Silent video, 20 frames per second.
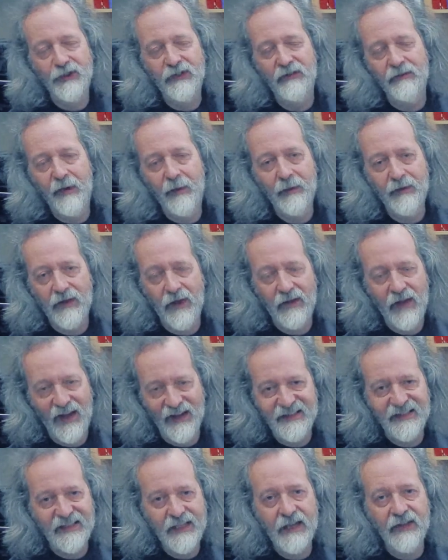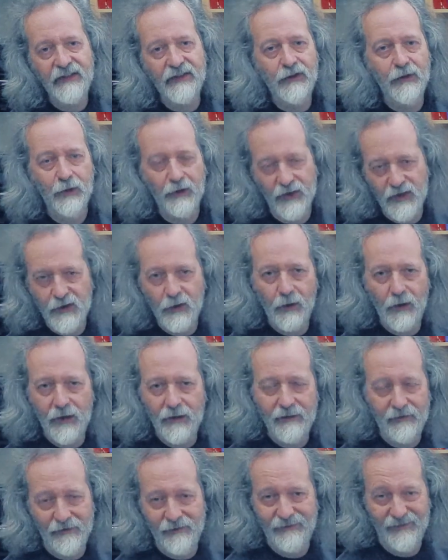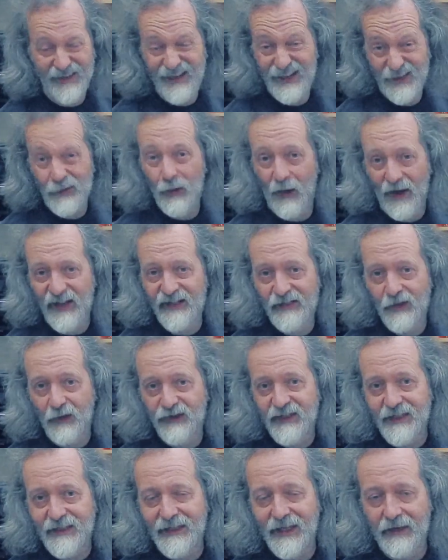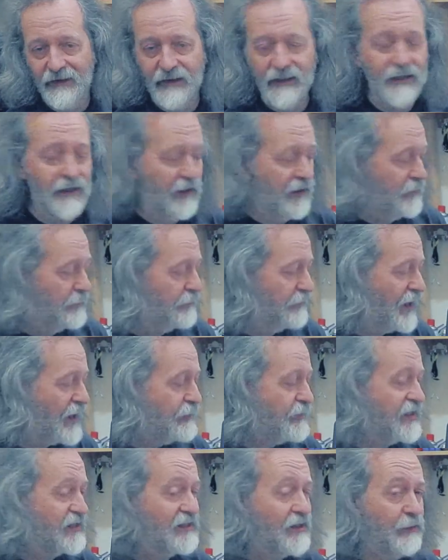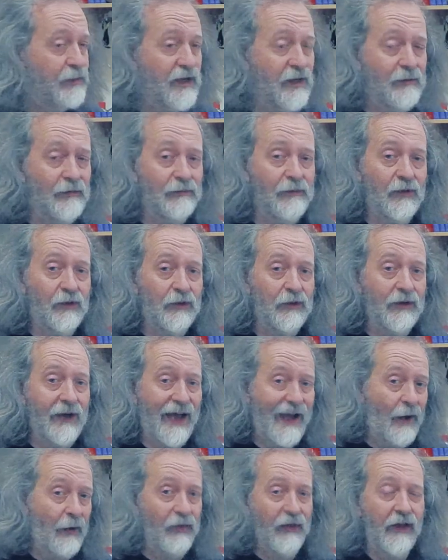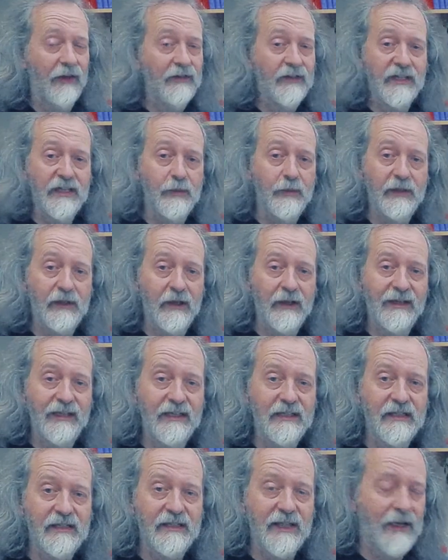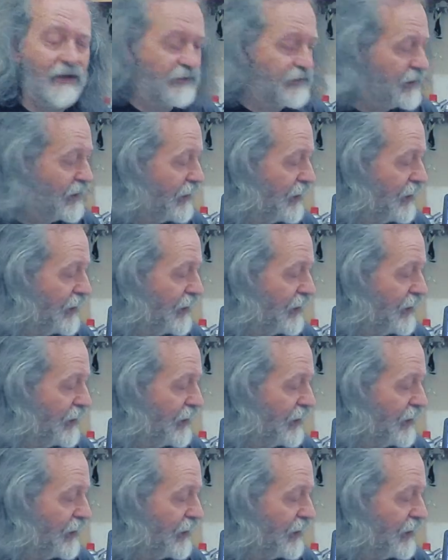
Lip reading: to remember that 6th chord is quite exotic sounding. Maybe it's a bit more out there than you would like it to sound,